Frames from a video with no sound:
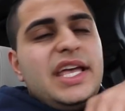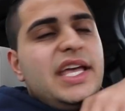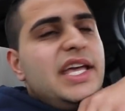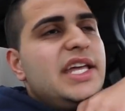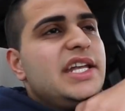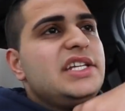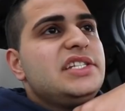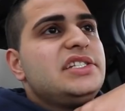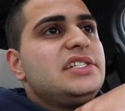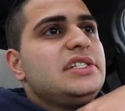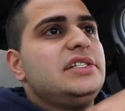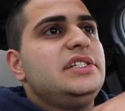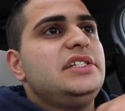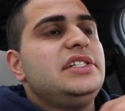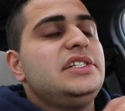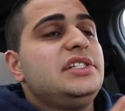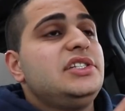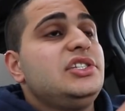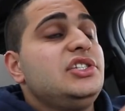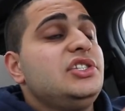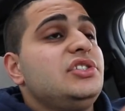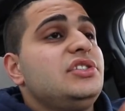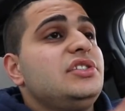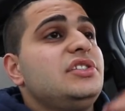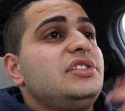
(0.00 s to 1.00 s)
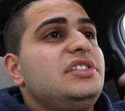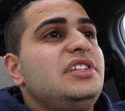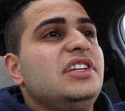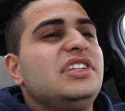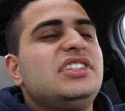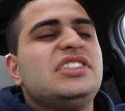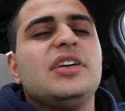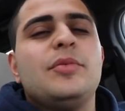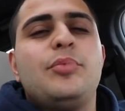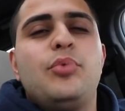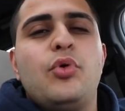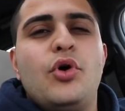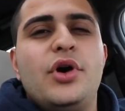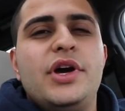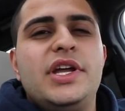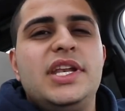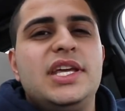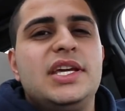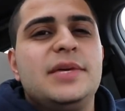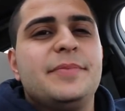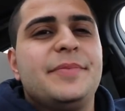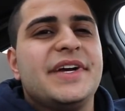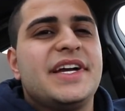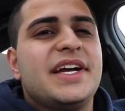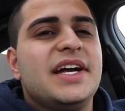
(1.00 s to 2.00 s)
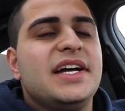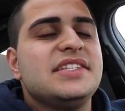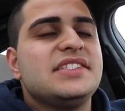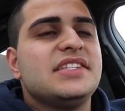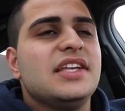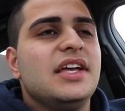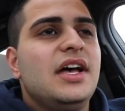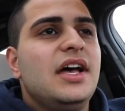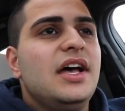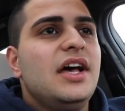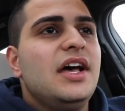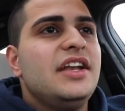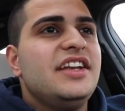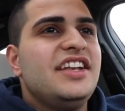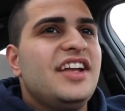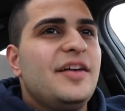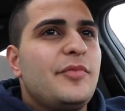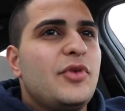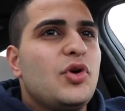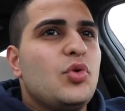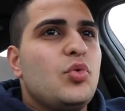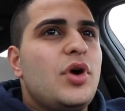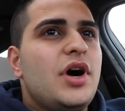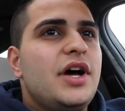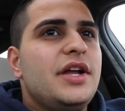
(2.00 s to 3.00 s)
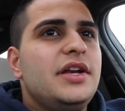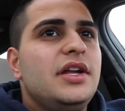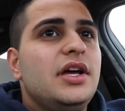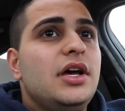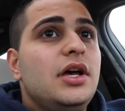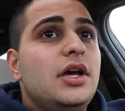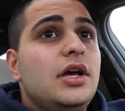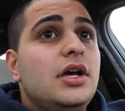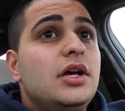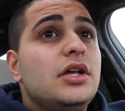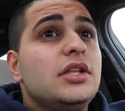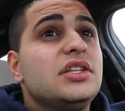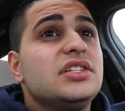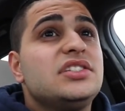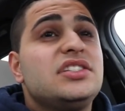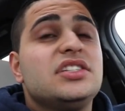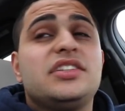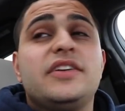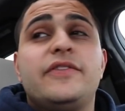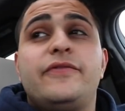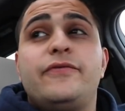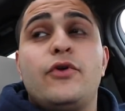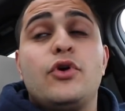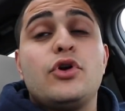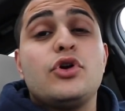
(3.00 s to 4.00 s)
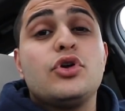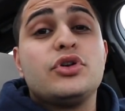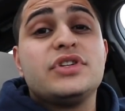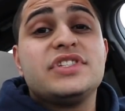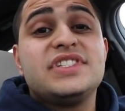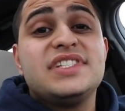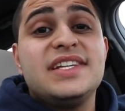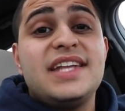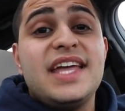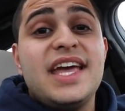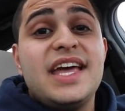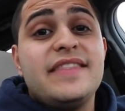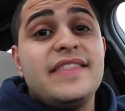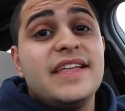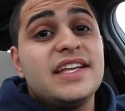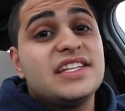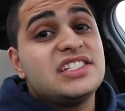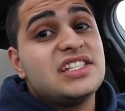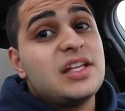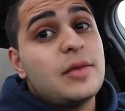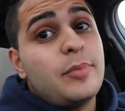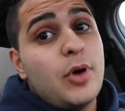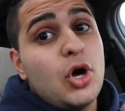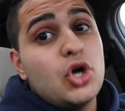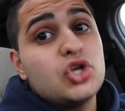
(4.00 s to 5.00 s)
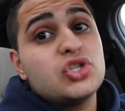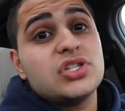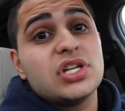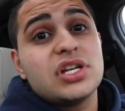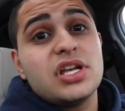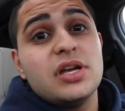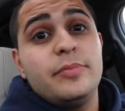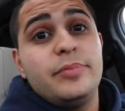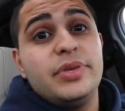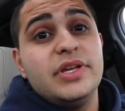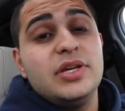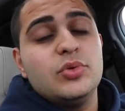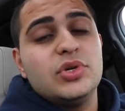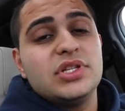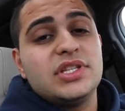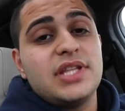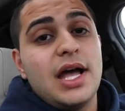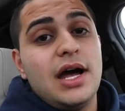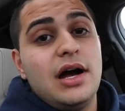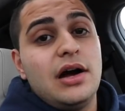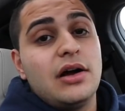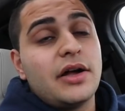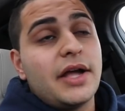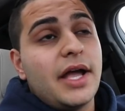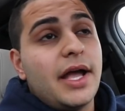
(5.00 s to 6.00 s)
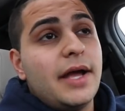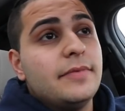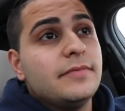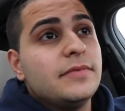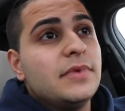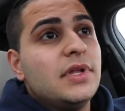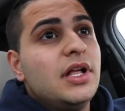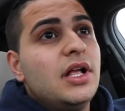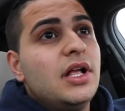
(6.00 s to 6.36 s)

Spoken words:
It is just disappointing because, number 1, this is a 4-door sedan that's supposed to compete with the Hellcat.